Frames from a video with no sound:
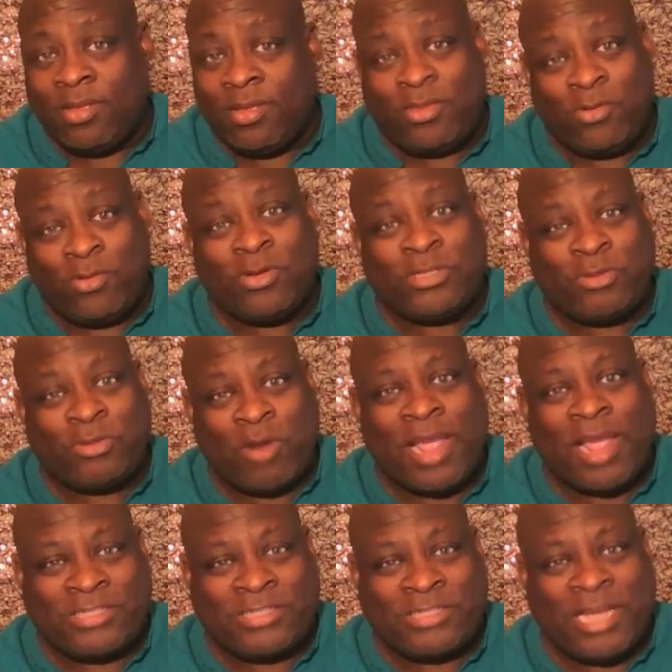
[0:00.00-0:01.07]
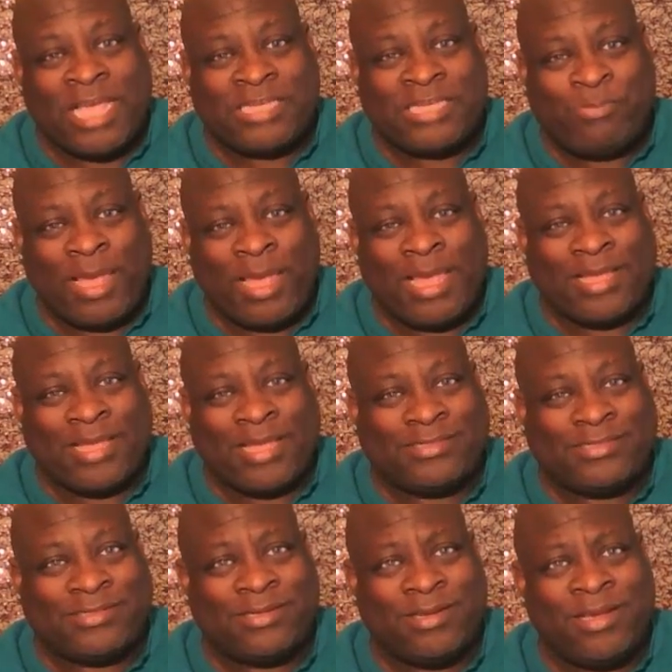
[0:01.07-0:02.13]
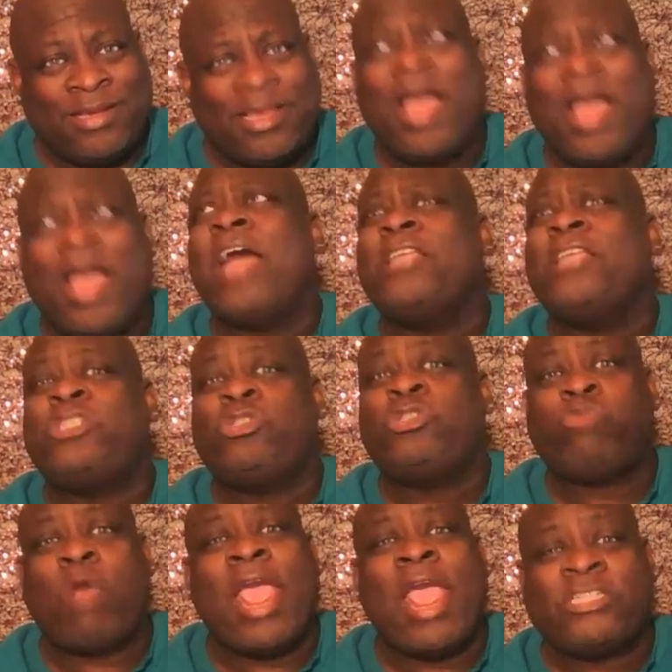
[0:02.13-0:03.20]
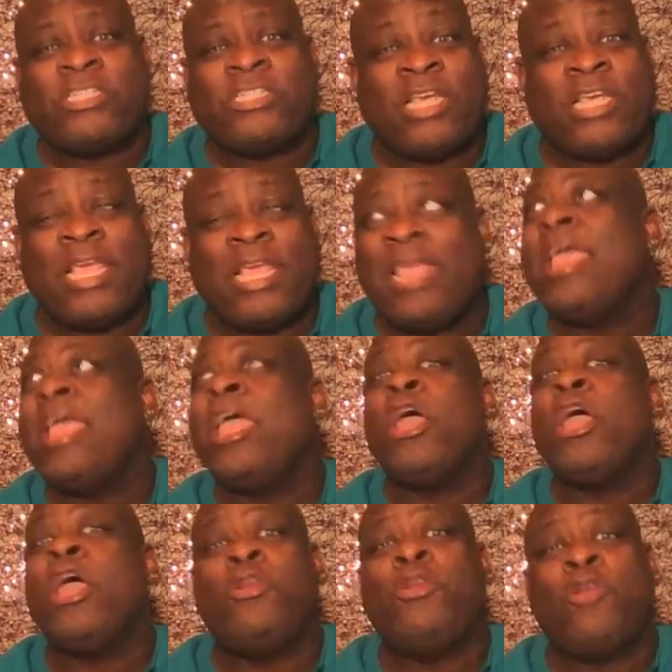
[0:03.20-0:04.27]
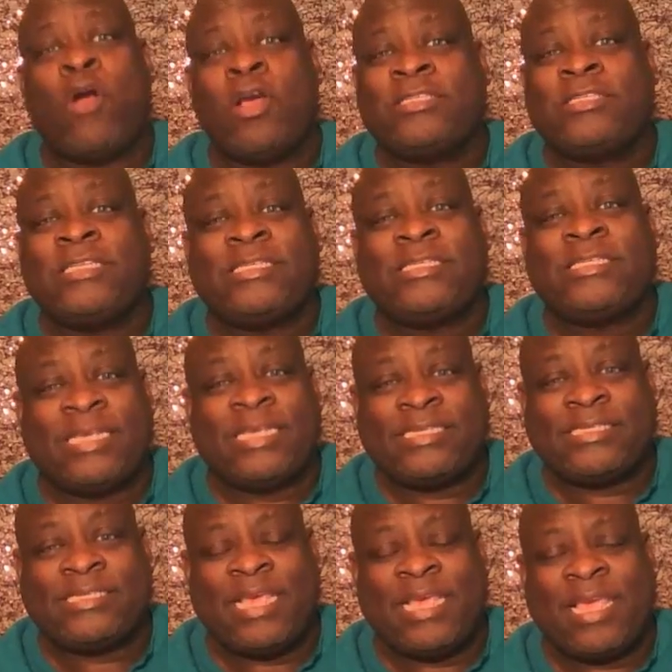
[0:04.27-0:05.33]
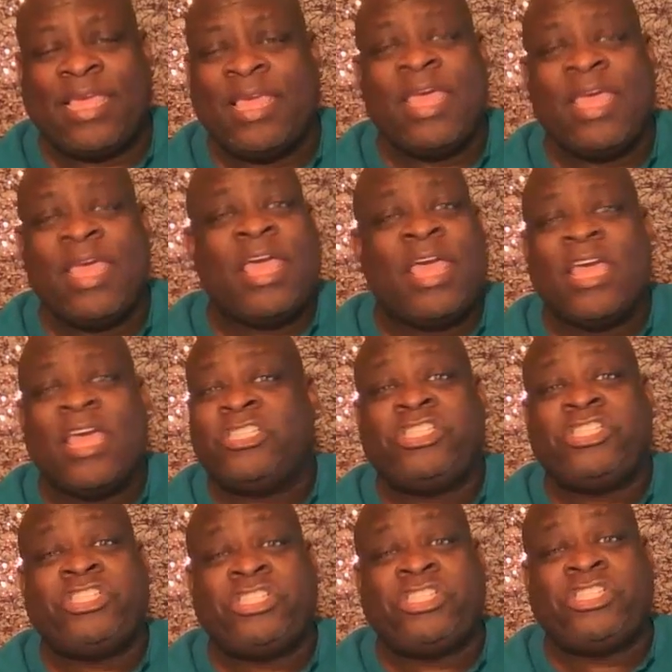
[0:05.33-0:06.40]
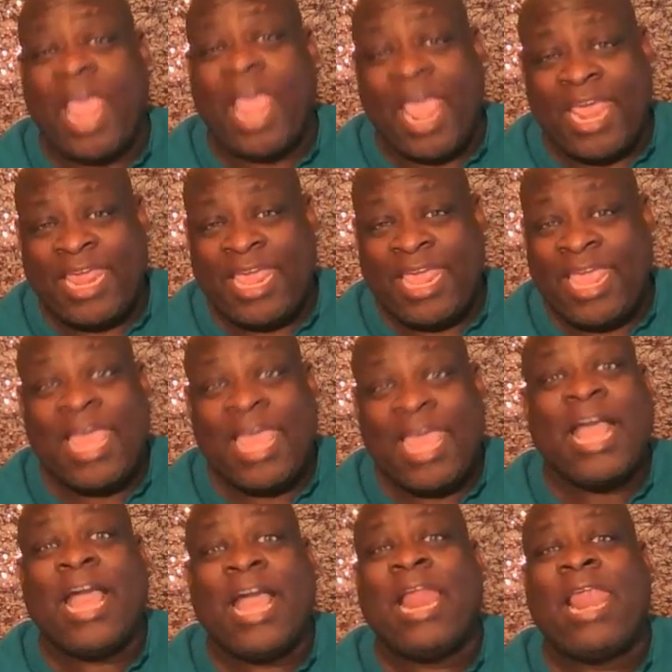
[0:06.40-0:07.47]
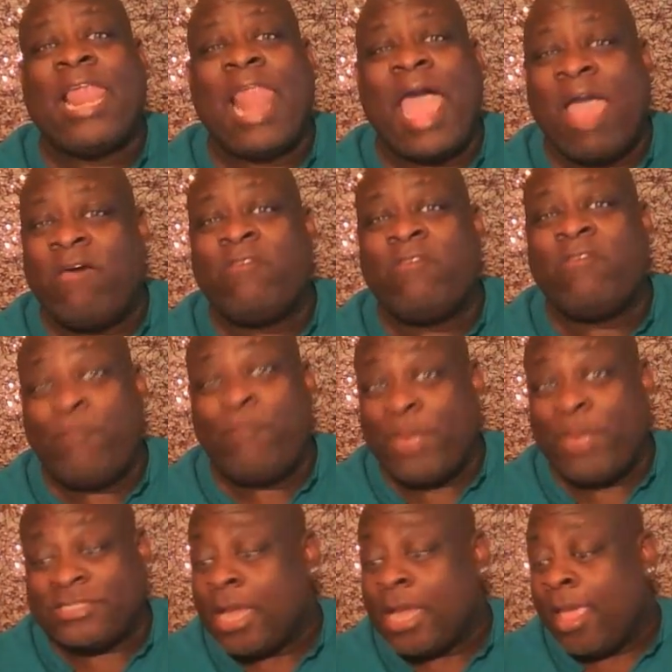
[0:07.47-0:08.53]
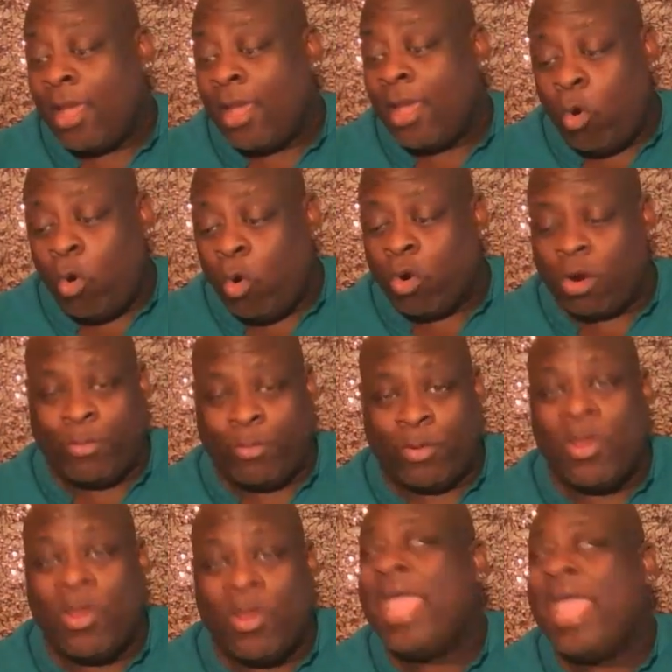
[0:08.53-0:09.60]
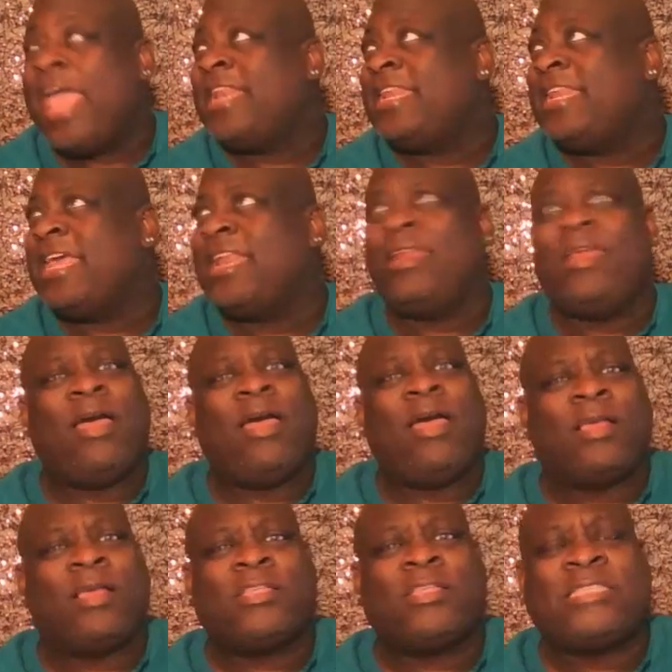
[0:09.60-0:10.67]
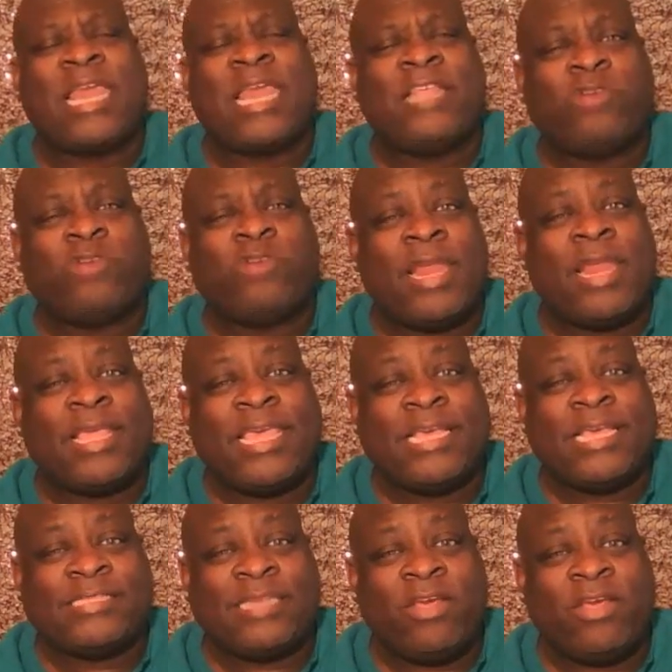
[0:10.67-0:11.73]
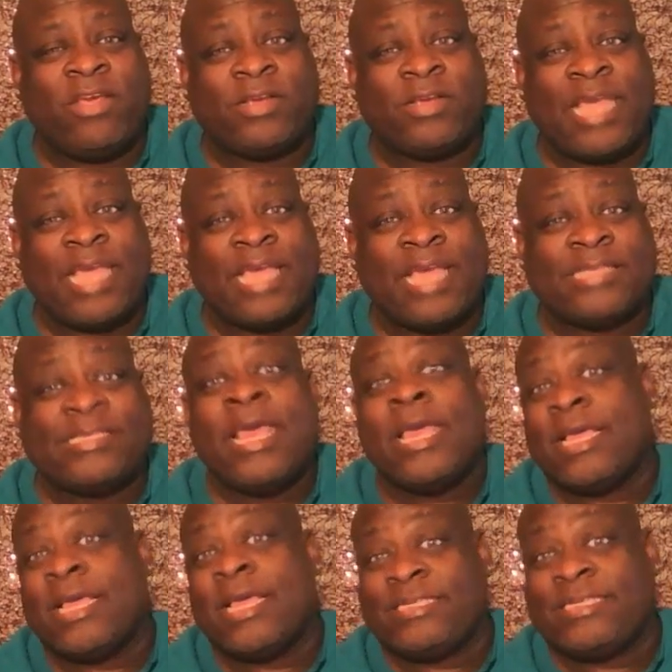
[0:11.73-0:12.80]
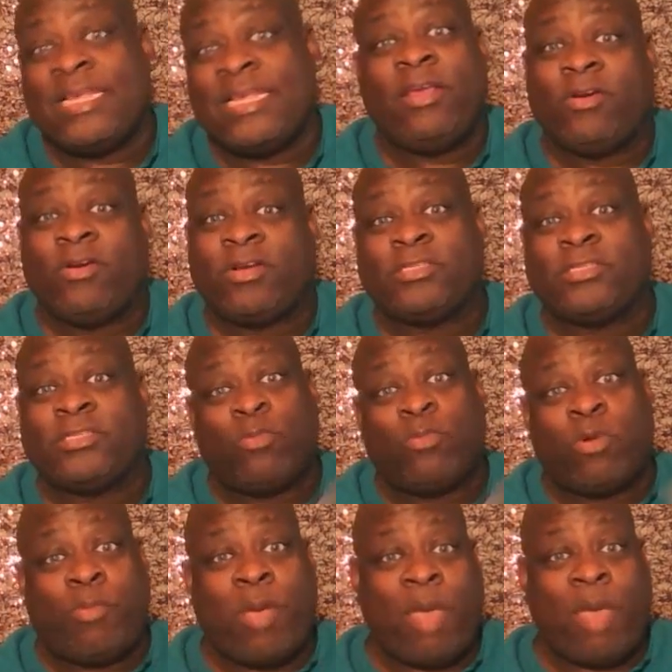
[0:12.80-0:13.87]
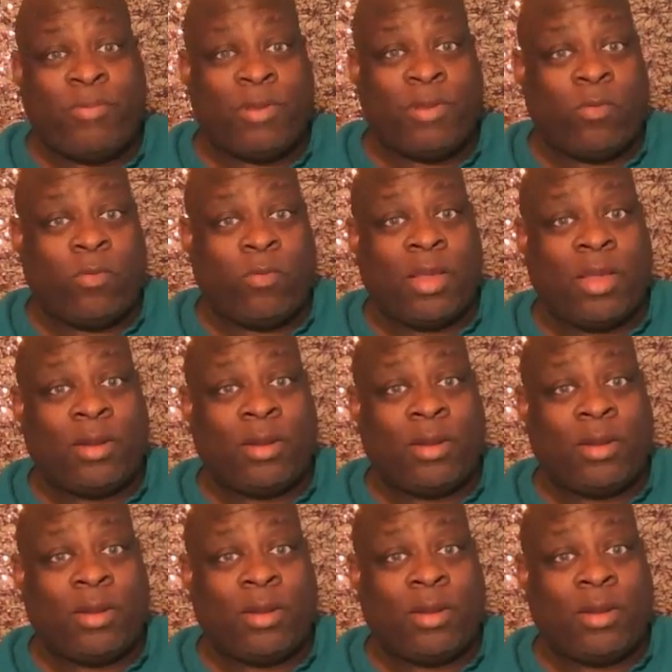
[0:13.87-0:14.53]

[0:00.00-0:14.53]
you're a trash ass bitch. A trashy, narcissistic, shady clown of a bitch. Horrible. And then steady trying to kiss Lyrica's ass because see, Lyrica's the more popular one